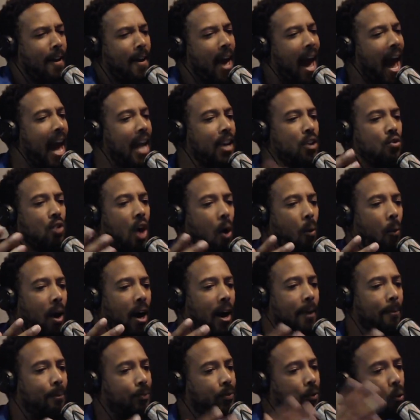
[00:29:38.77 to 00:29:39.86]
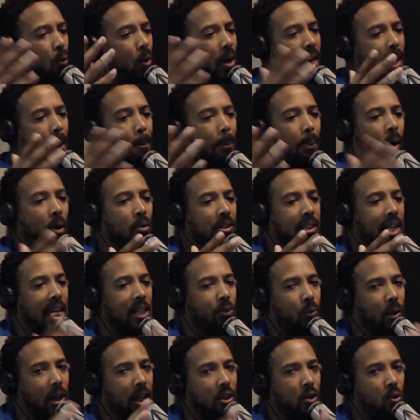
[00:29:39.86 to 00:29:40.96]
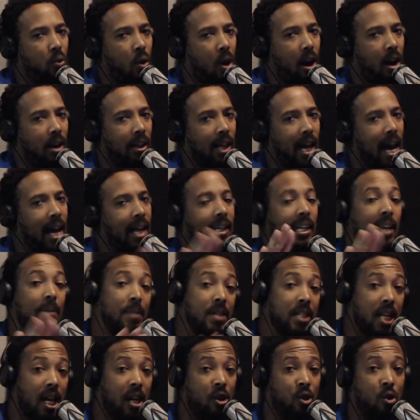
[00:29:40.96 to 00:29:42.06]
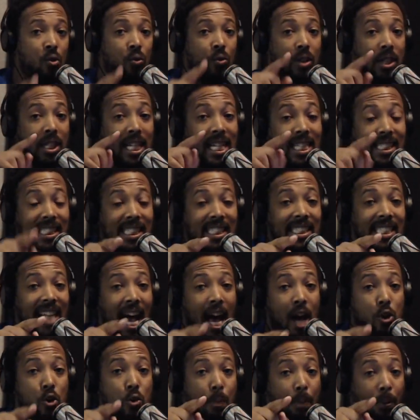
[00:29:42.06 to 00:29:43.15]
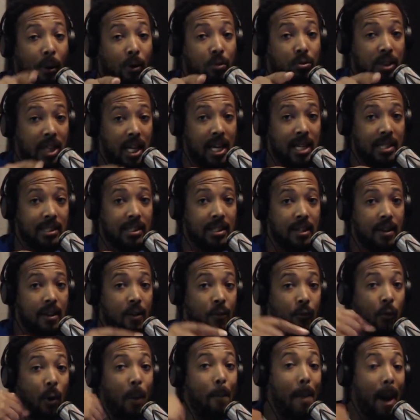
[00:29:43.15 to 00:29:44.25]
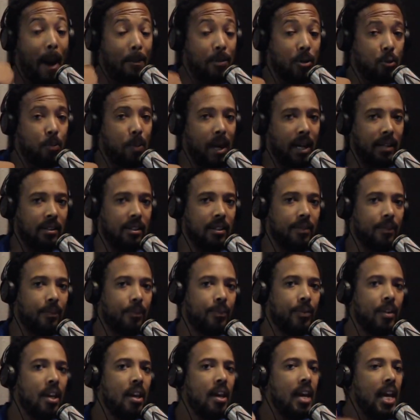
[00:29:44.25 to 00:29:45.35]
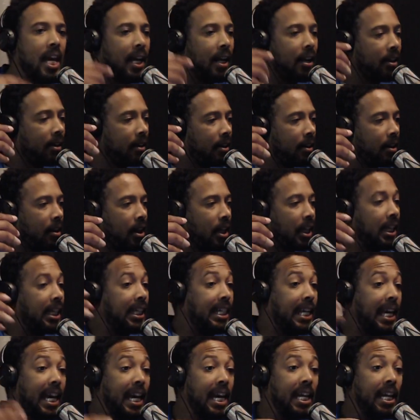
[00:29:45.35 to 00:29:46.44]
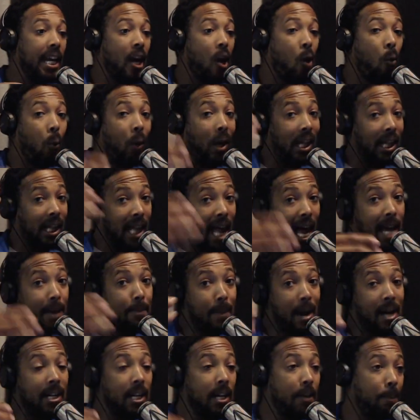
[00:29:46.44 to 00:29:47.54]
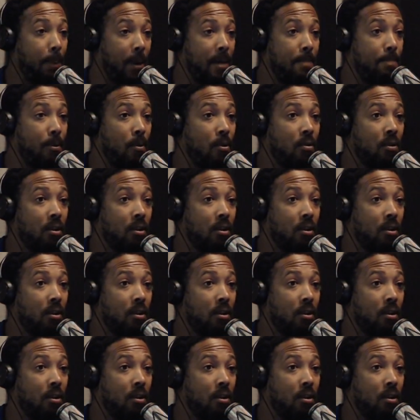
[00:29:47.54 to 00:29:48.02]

Hey, you know what? We can protest, we can do all that. Let me tell you, this is how you protest from my perspective. Get with like-minded people,